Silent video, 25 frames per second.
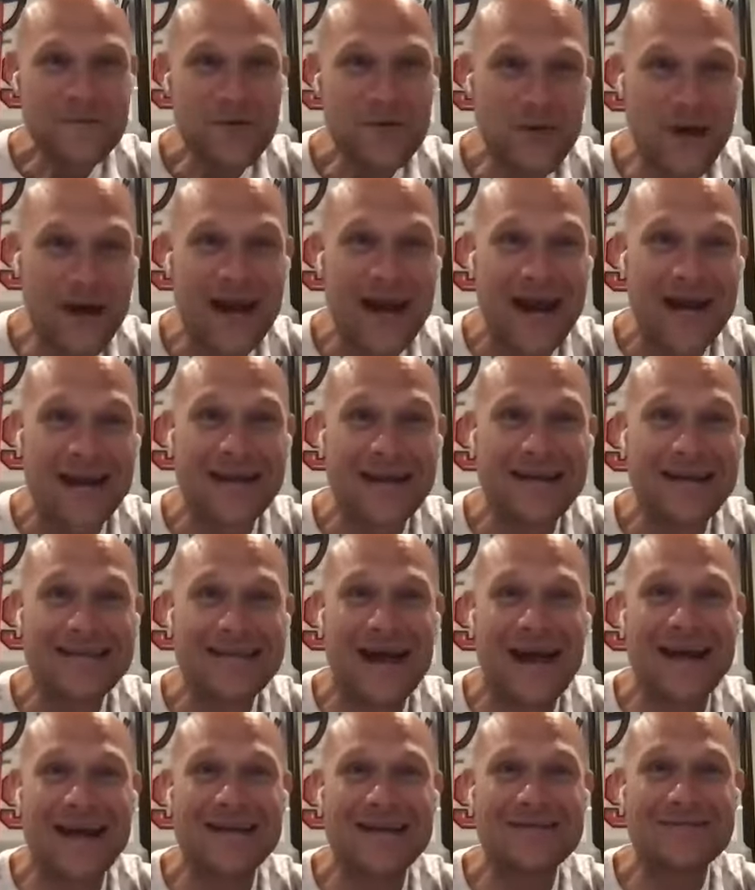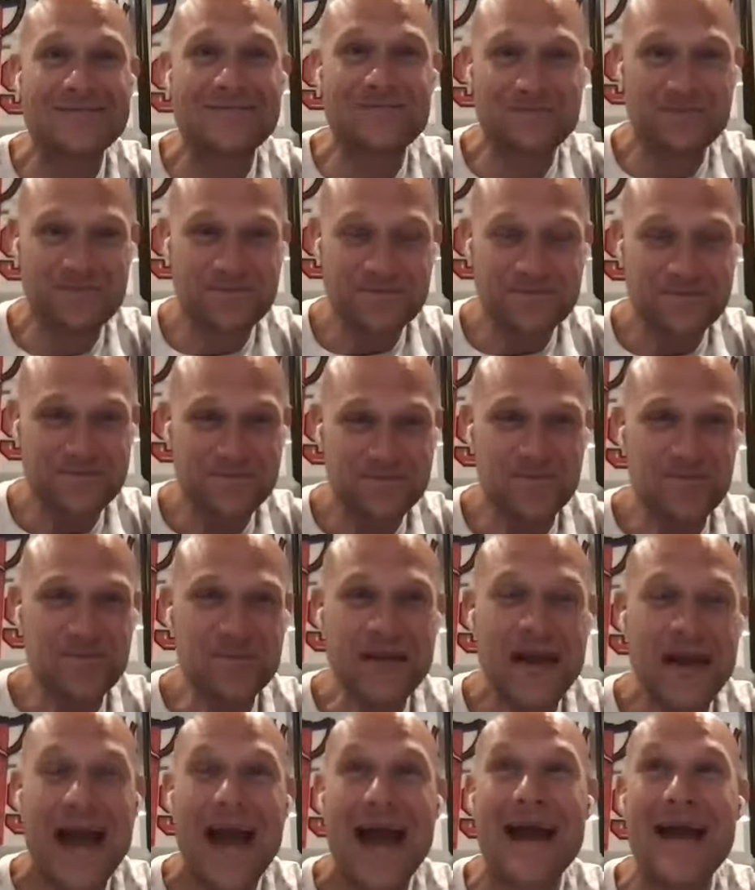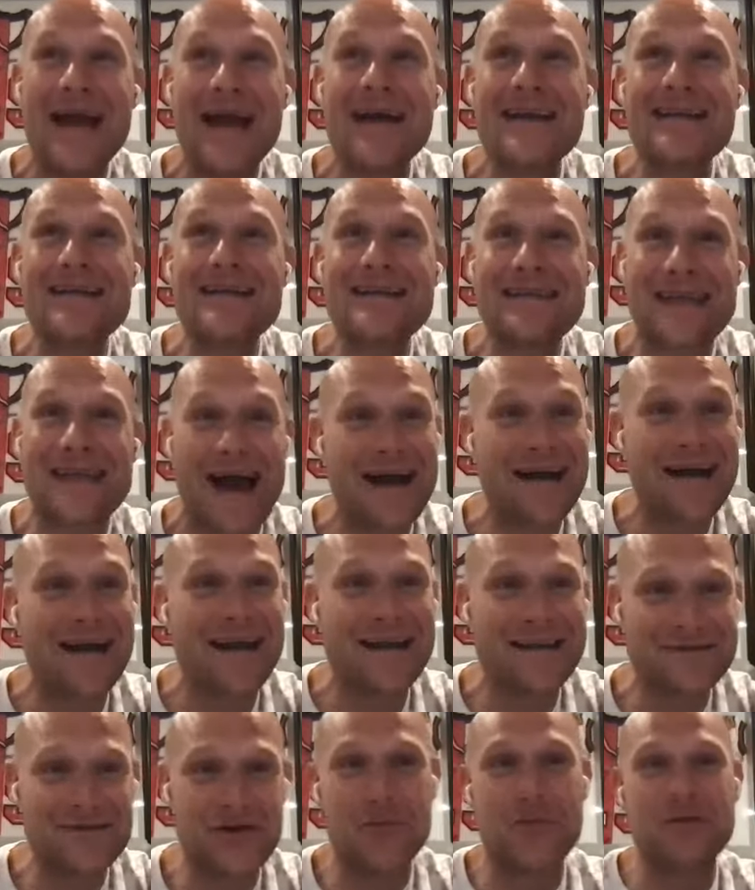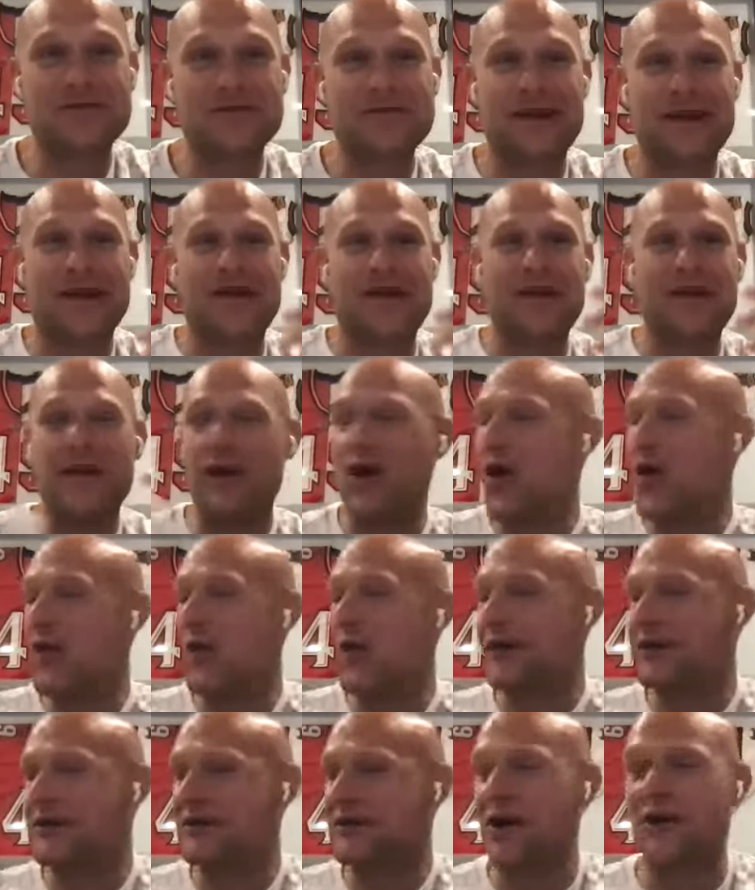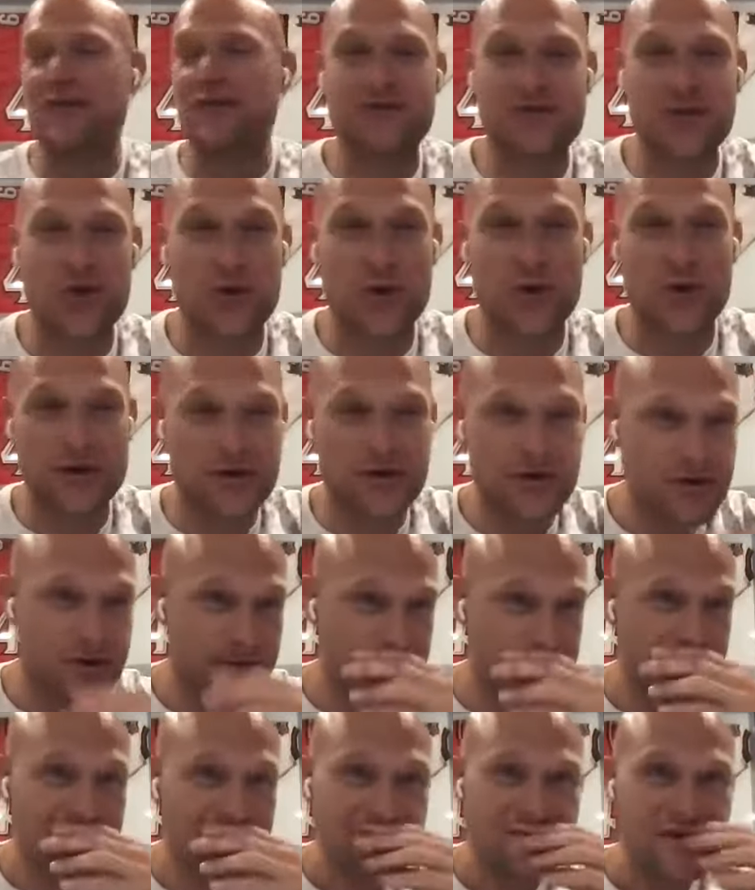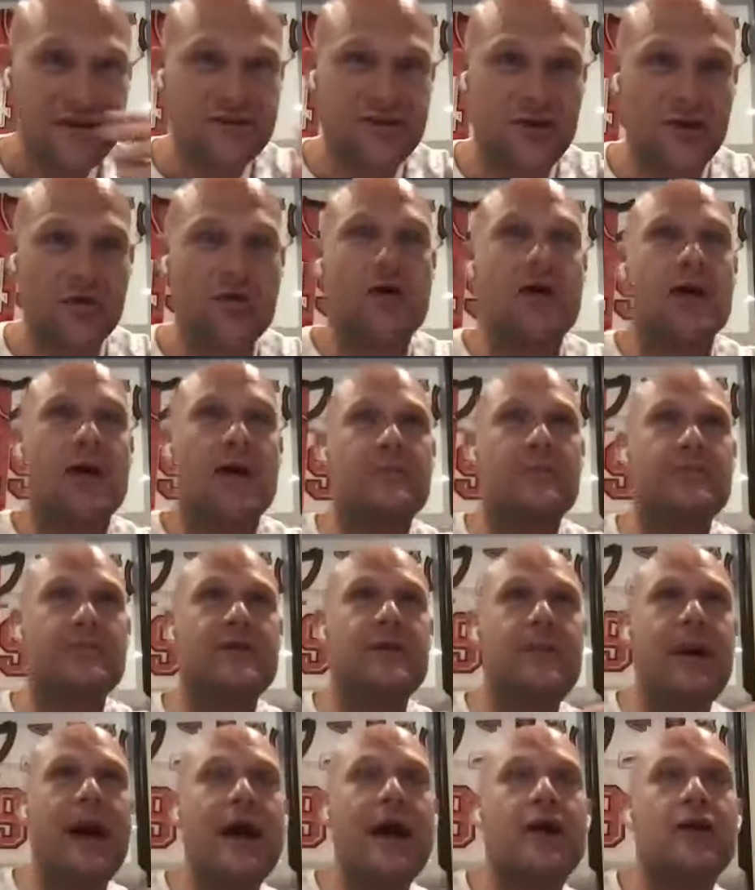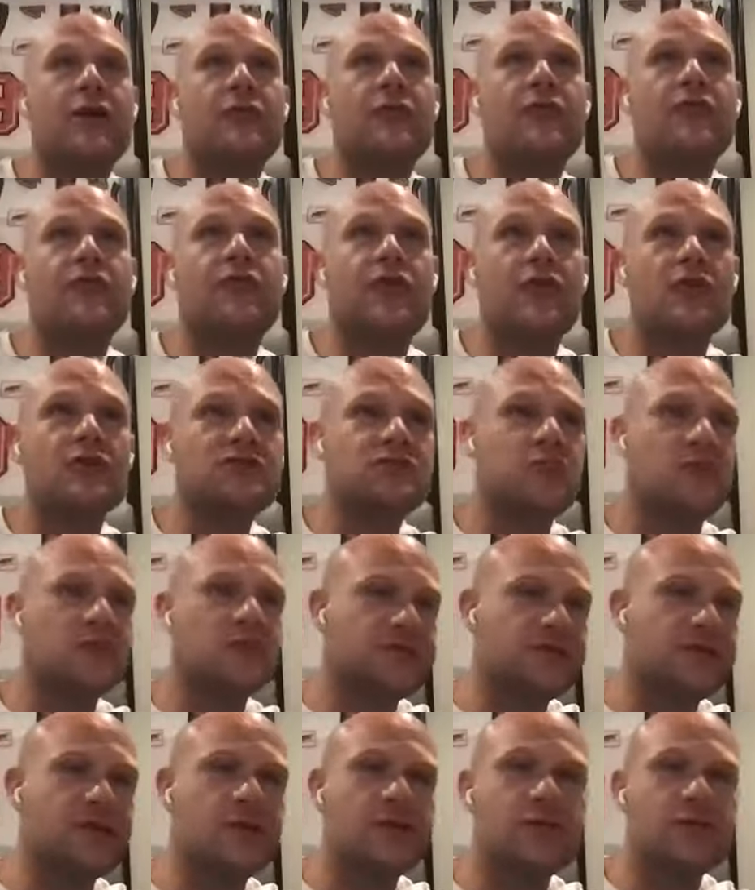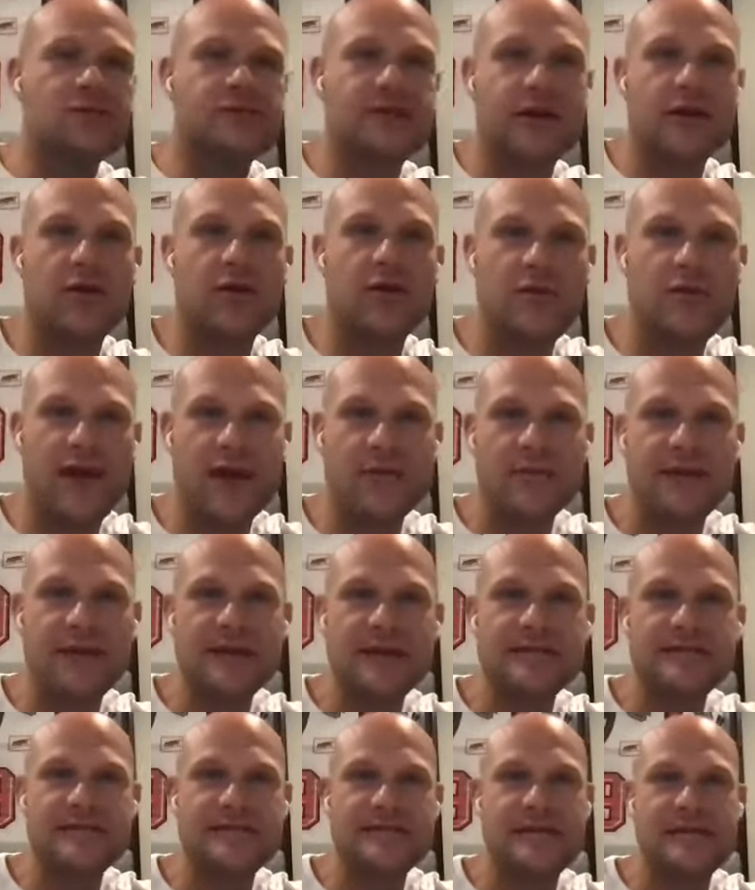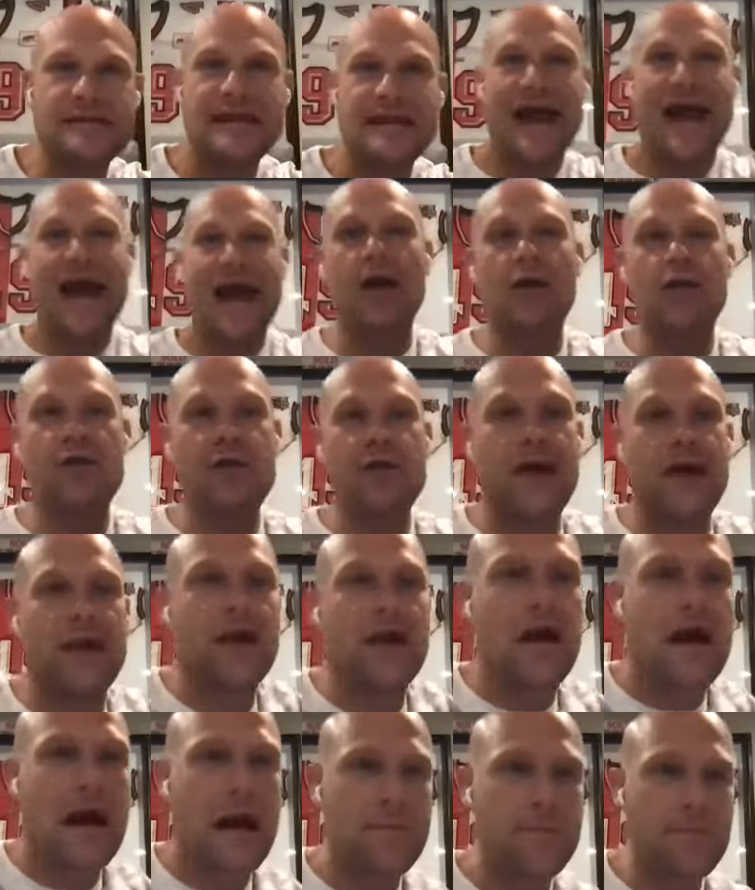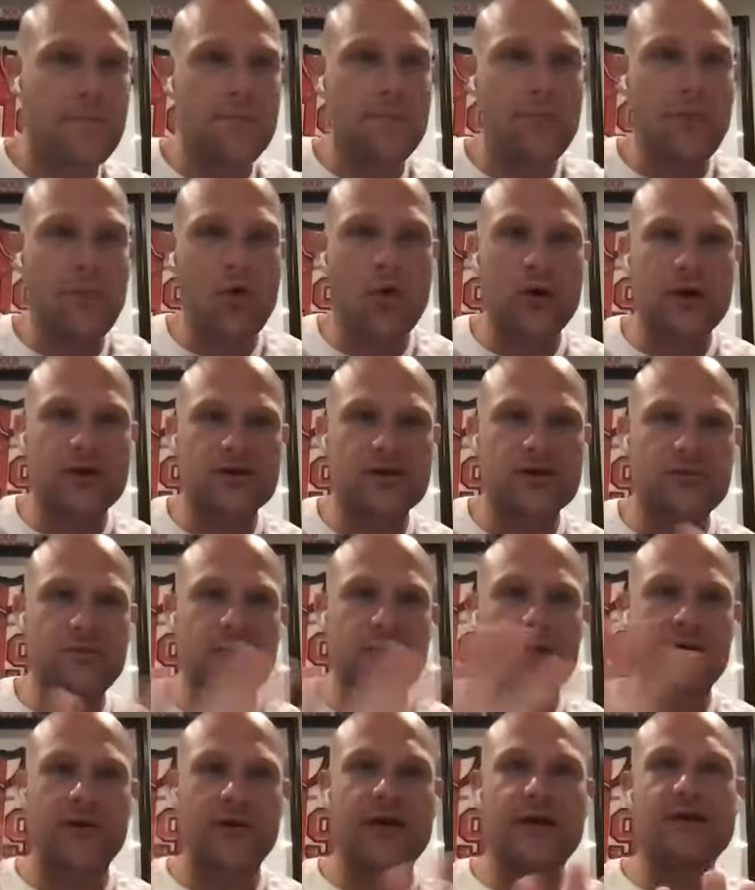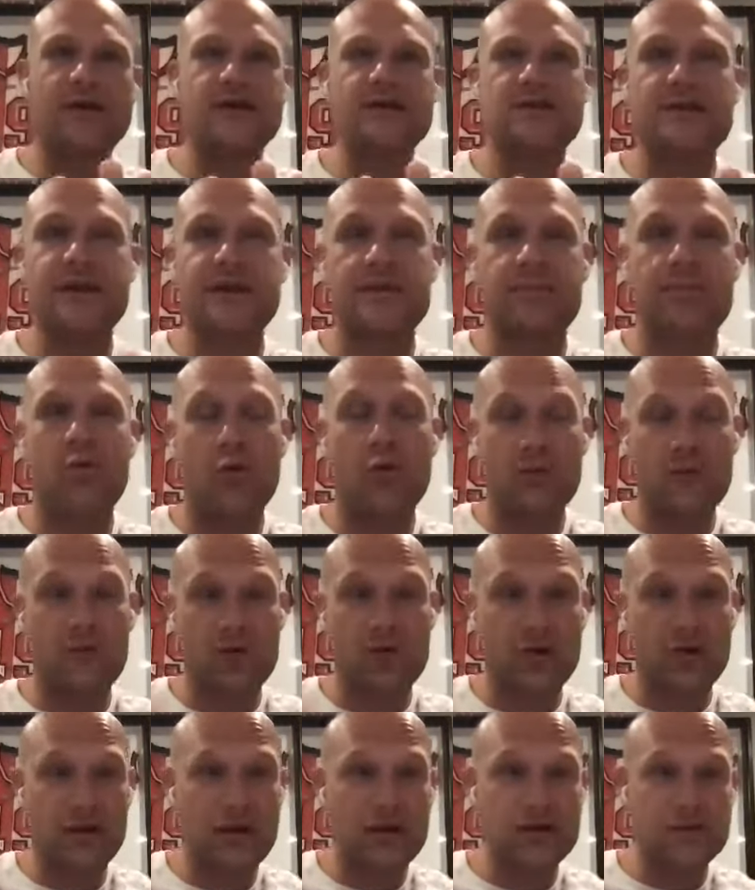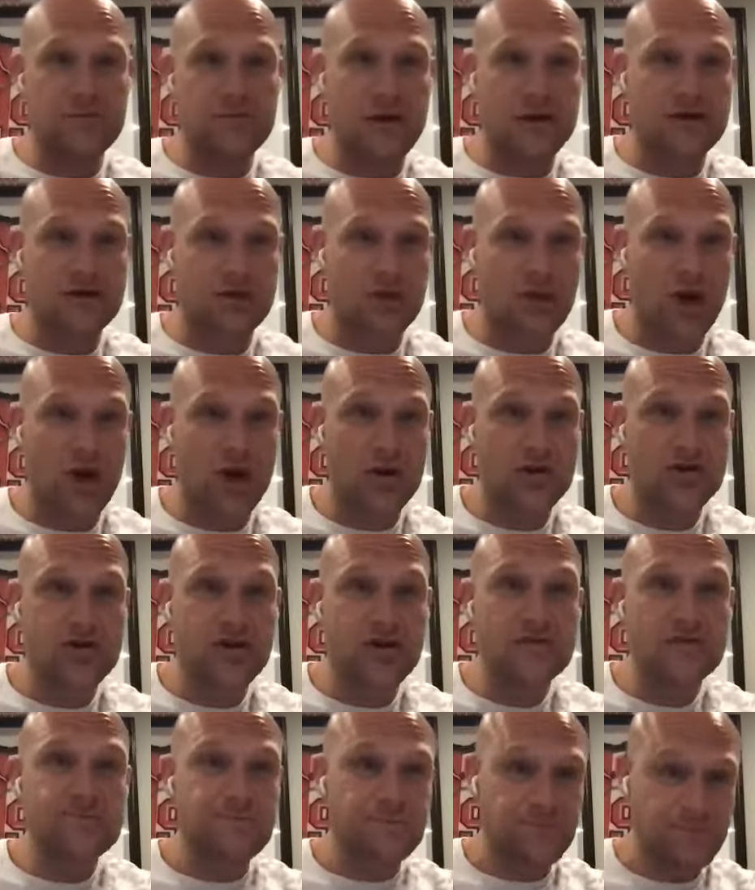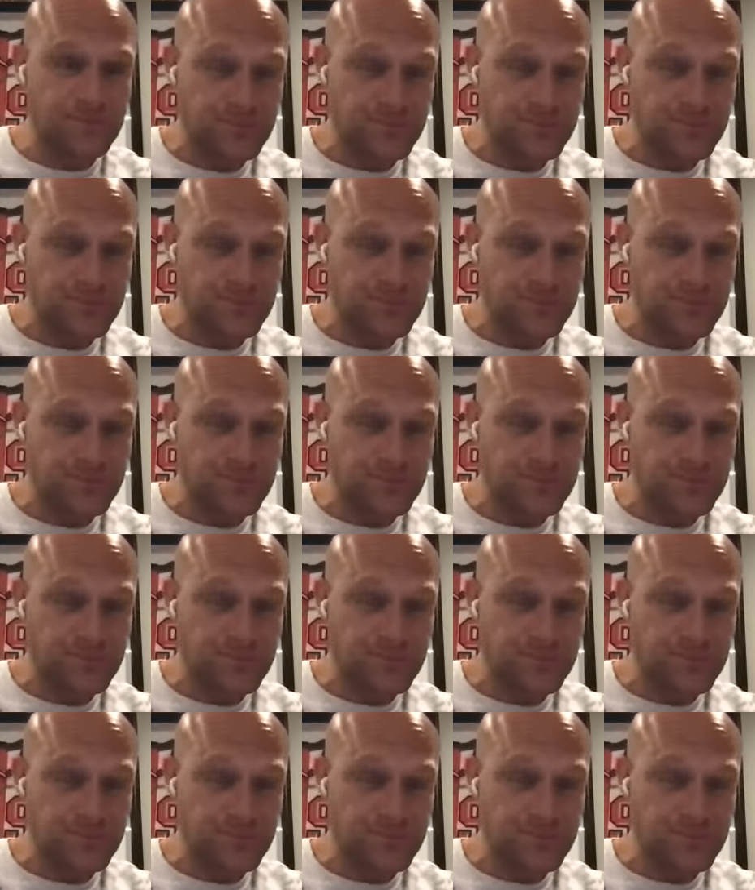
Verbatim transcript: Right. And that, and that is almost like owning self storage. So the model first was little single families. Now that I'm more experienced and the portfolio is much larger,